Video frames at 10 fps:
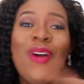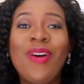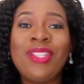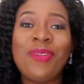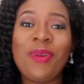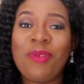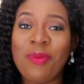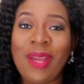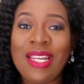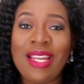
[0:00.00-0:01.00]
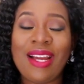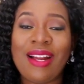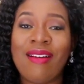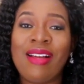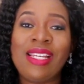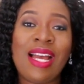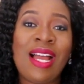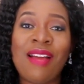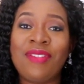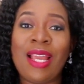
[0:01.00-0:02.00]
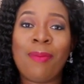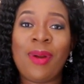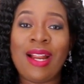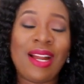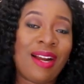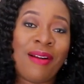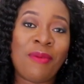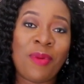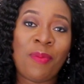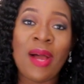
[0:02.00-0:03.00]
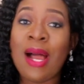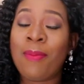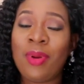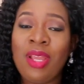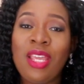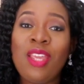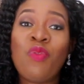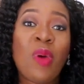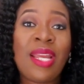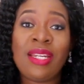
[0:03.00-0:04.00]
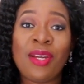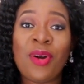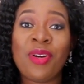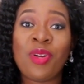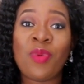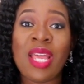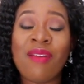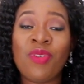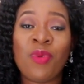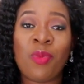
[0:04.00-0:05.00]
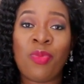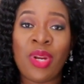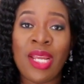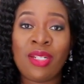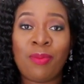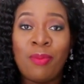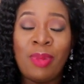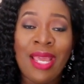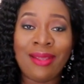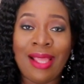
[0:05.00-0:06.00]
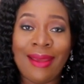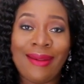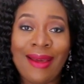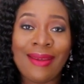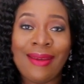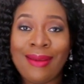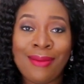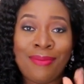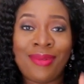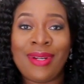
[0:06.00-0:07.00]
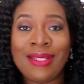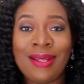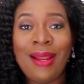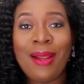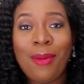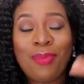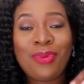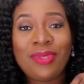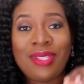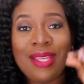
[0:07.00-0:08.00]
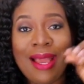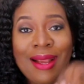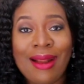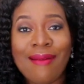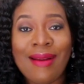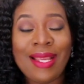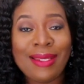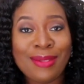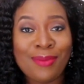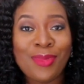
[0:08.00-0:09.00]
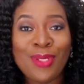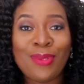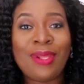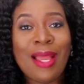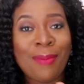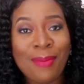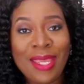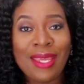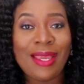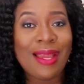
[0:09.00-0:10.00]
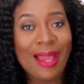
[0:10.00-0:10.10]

On the way we buy the akara, you can have the akara with pap. If we're in a hurry, we have it with bread. Buy like agege bread, put the akara in the middle and make